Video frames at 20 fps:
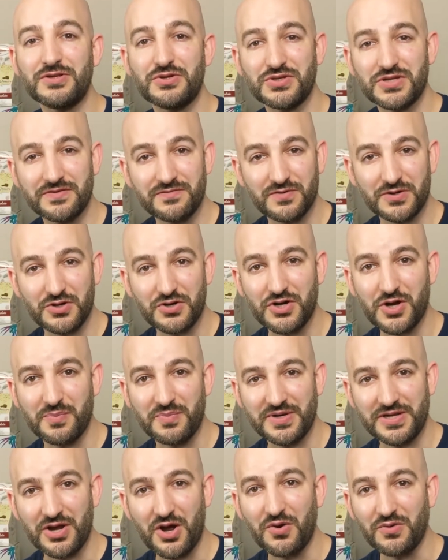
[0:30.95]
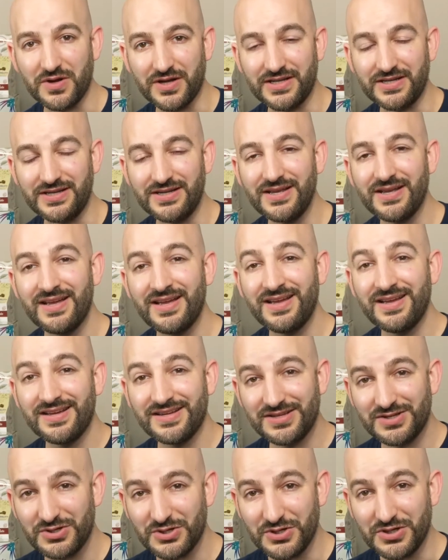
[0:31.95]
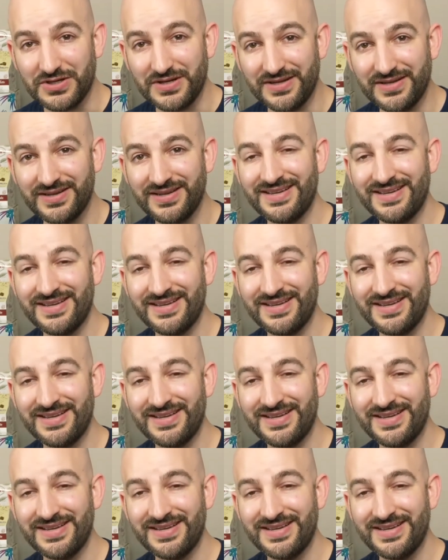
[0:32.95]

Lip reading: using for your company already, good.